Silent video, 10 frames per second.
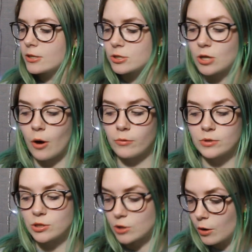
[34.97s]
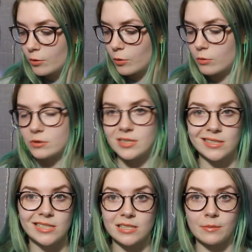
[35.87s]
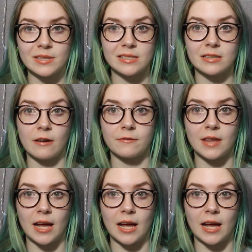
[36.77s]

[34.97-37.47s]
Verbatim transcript: So it was so cool to see some of the stuff